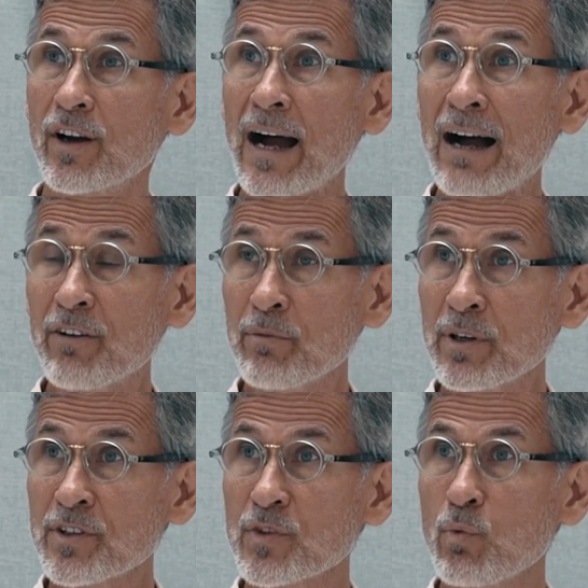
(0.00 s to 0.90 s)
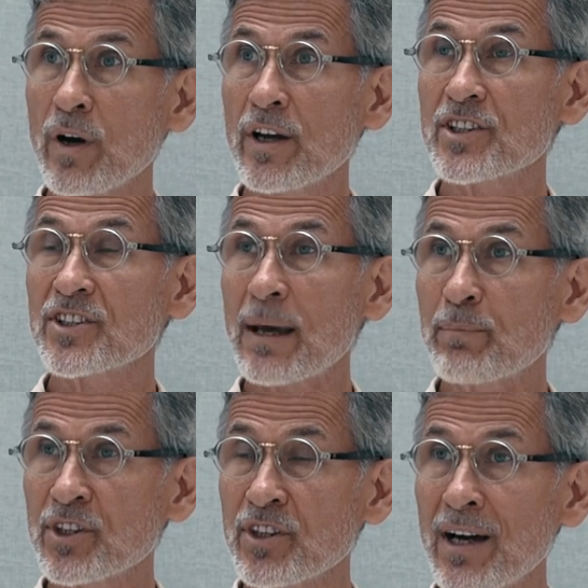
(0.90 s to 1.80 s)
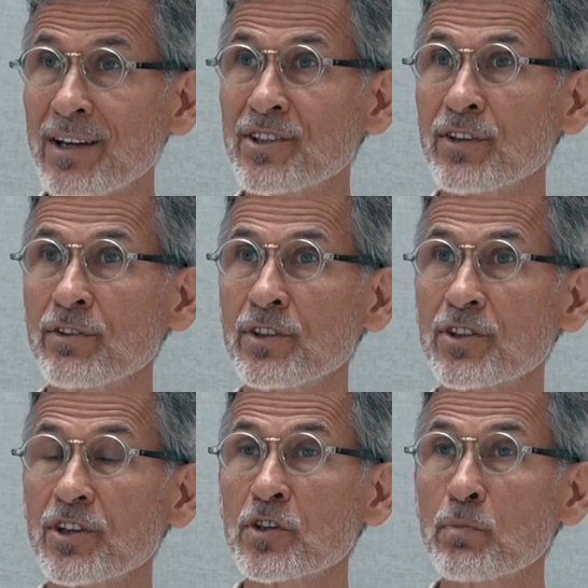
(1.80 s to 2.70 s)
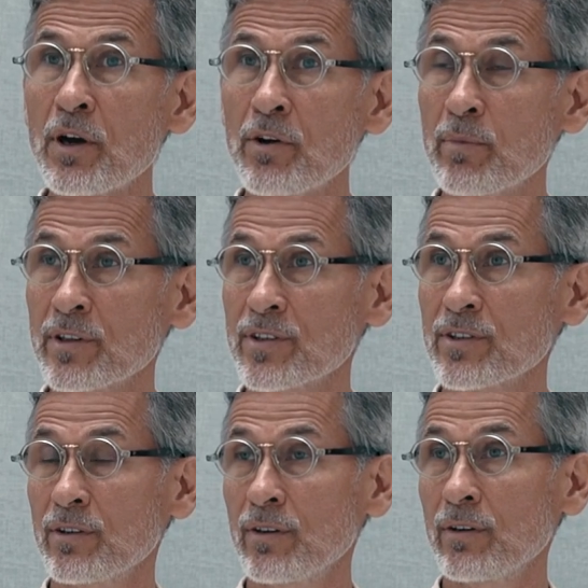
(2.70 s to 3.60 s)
governments were subsidizing these experiments